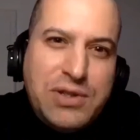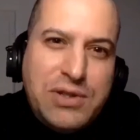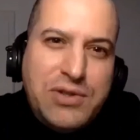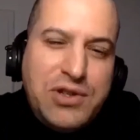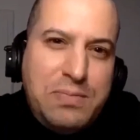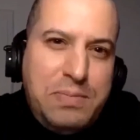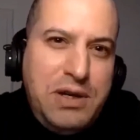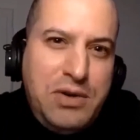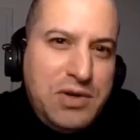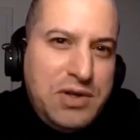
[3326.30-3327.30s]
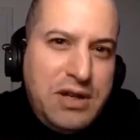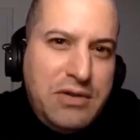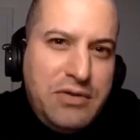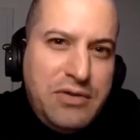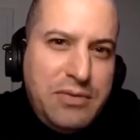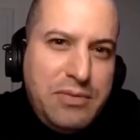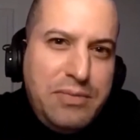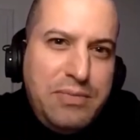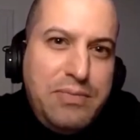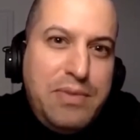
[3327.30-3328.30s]
just be yourself.
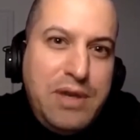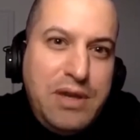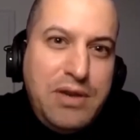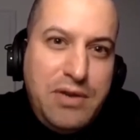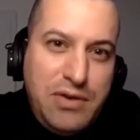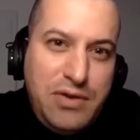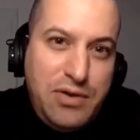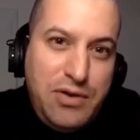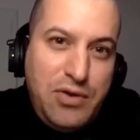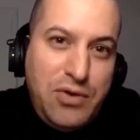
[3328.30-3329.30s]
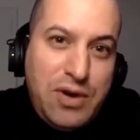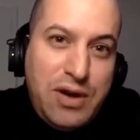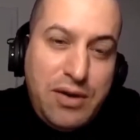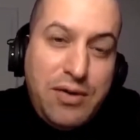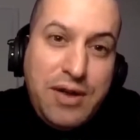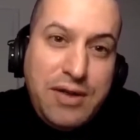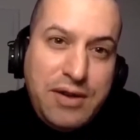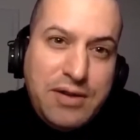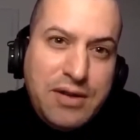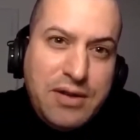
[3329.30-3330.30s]
Be your
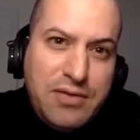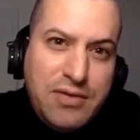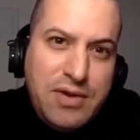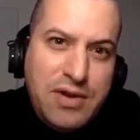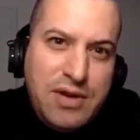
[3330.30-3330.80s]
authentic self.